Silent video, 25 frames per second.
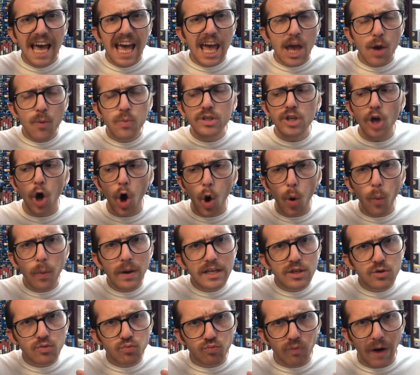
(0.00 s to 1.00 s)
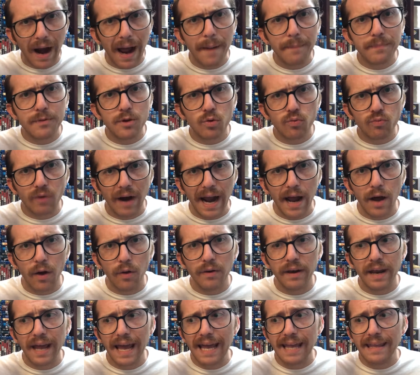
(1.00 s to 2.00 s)
it was always wrapped
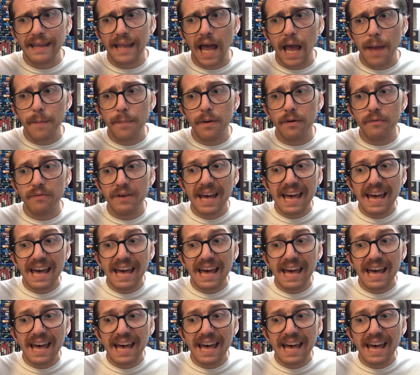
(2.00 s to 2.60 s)
around a type of